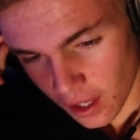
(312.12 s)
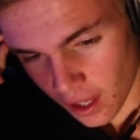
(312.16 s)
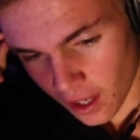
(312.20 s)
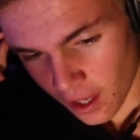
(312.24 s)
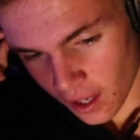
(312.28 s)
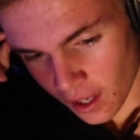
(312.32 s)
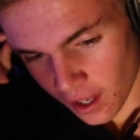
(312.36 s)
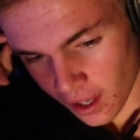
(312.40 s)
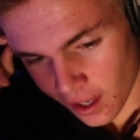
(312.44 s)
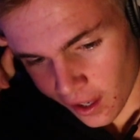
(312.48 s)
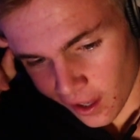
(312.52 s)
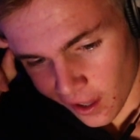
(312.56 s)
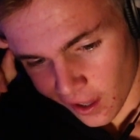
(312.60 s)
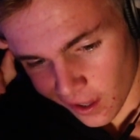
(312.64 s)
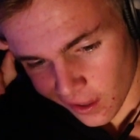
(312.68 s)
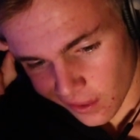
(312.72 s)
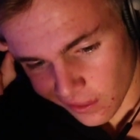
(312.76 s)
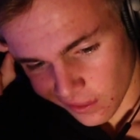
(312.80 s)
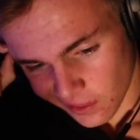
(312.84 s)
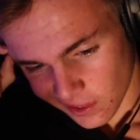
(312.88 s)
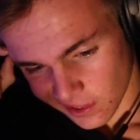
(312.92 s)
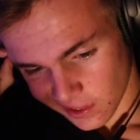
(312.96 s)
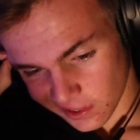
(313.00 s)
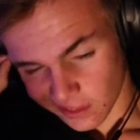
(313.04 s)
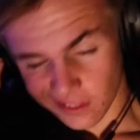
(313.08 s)
Uh,
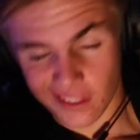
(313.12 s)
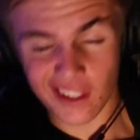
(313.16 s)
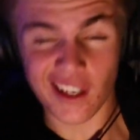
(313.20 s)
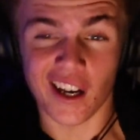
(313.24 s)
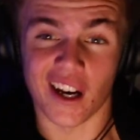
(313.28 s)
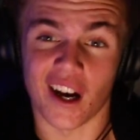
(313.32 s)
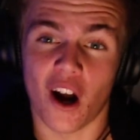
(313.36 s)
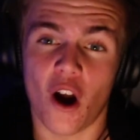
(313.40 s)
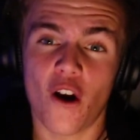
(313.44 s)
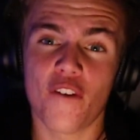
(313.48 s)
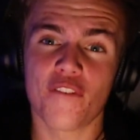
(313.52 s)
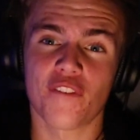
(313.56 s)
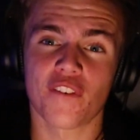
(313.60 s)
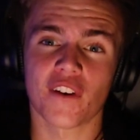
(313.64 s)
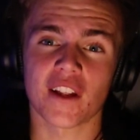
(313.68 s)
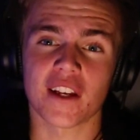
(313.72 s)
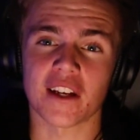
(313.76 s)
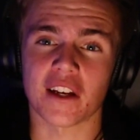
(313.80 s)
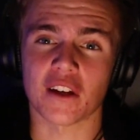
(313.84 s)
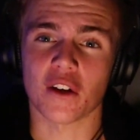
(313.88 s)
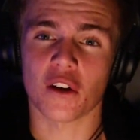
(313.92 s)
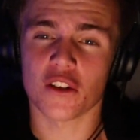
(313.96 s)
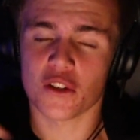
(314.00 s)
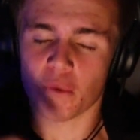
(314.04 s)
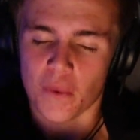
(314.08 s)
yeah.
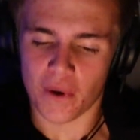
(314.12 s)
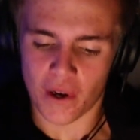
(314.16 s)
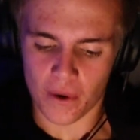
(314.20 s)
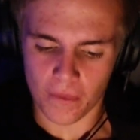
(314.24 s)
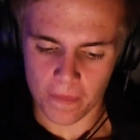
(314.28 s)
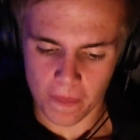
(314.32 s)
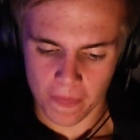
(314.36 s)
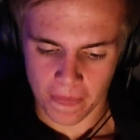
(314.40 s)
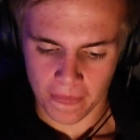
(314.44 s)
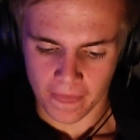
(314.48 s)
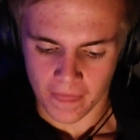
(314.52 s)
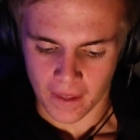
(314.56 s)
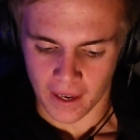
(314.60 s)
Hopefully it goes well.